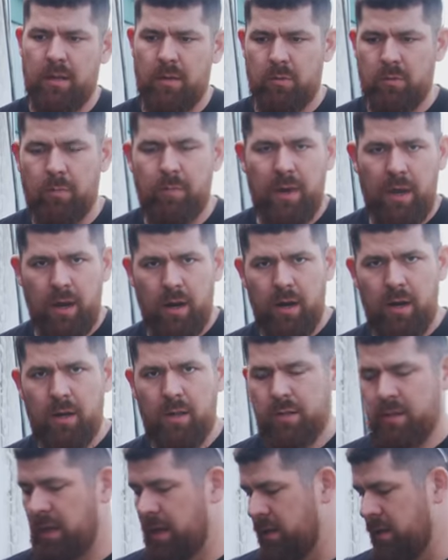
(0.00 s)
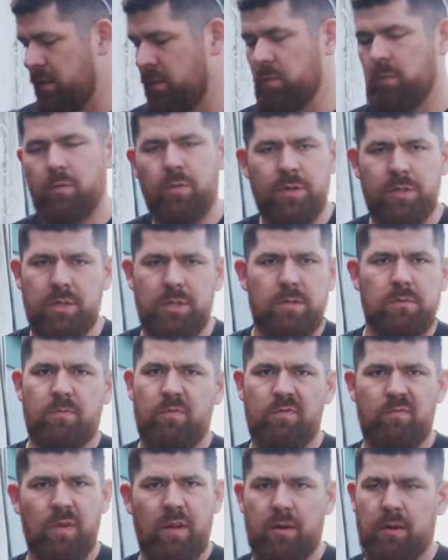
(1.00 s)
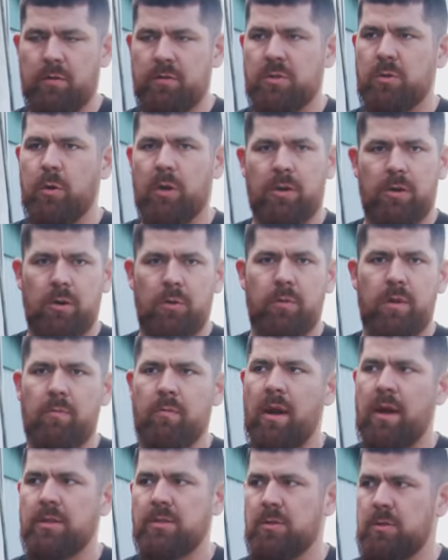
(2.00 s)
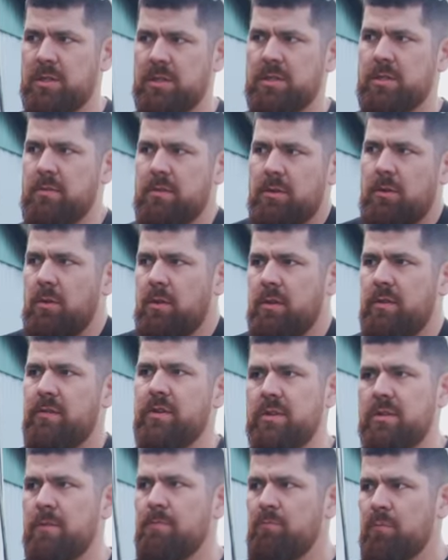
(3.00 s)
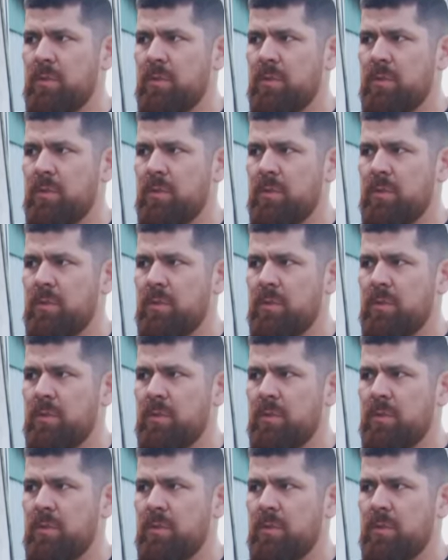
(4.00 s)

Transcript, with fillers: repair, the other we just figured it was quicker to reman. So this is a total of it.